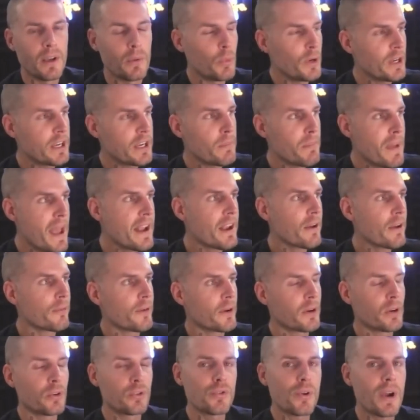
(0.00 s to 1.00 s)
We can make a
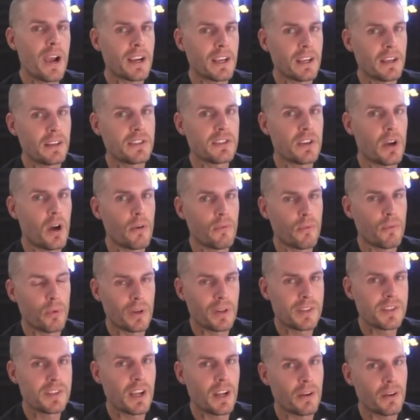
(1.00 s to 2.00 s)
funnel tracking software
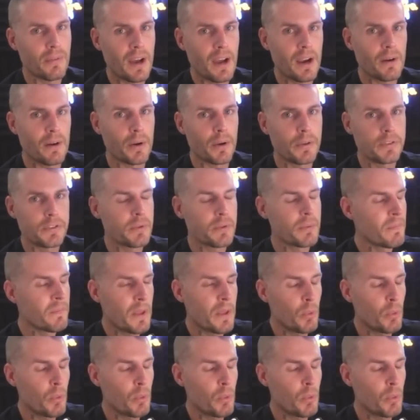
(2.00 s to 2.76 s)
inside of HYROS.